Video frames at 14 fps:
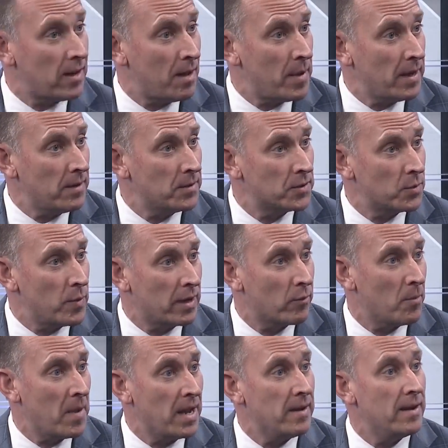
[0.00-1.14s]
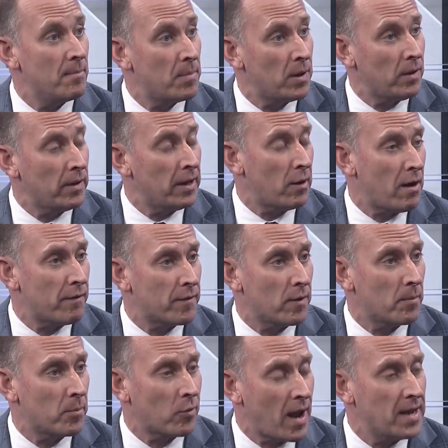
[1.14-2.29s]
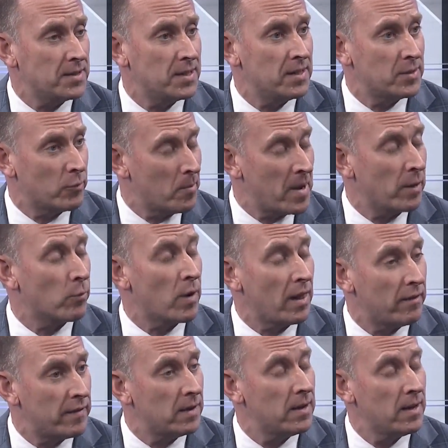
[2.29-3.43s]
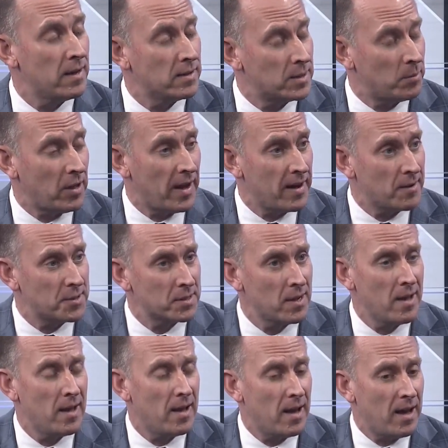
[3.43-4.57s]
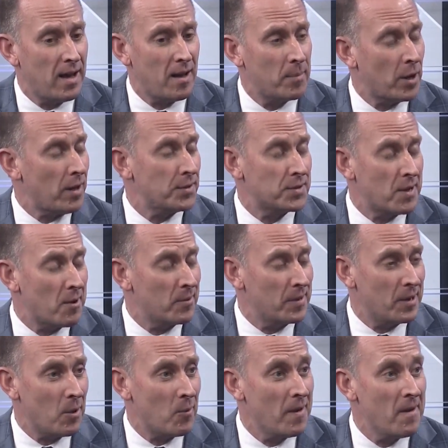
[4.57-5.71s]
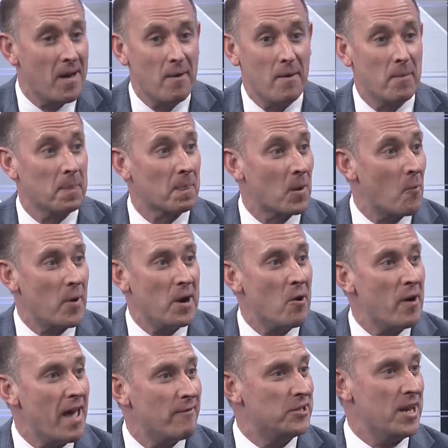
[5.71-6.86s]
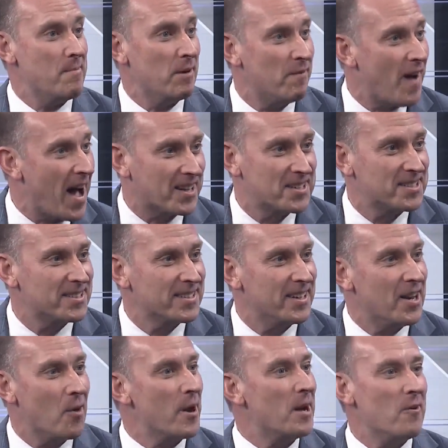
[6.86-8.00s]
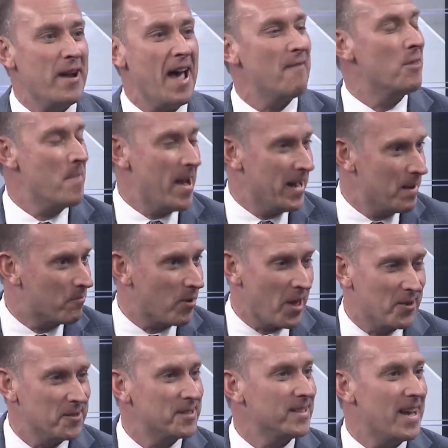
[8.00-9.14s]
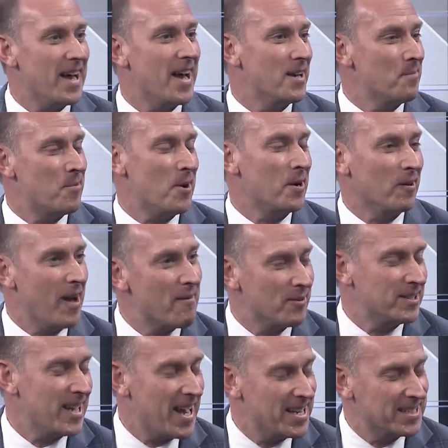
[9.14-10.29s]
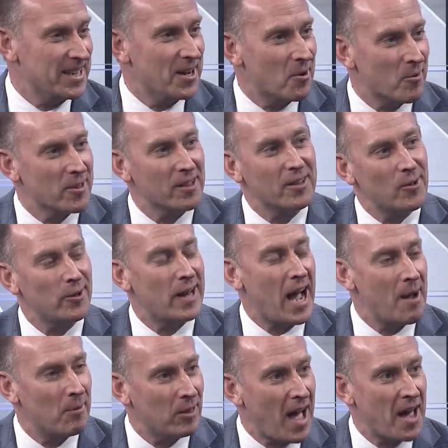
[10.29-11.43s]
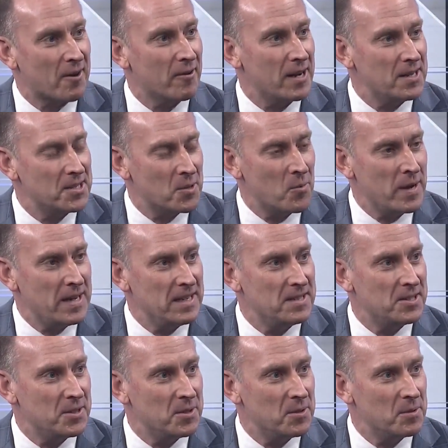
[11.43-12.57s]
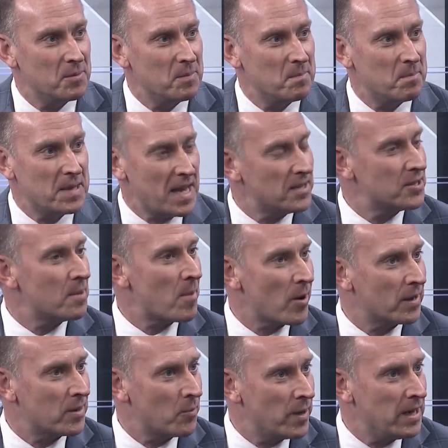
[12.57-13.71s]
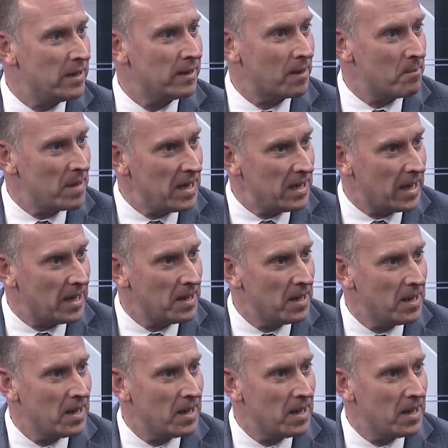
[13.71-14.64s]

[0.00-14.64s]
coming so we can remain nimble and offer prizes and remain relevant to players. Uh, but also, you know, we don't have a Jamie Foxx. You know, we don't have the Manning brothers uh, to put in our advertising. You know, we're the little old Iowa lottery, so we need to, but that's the market that we need to compete in.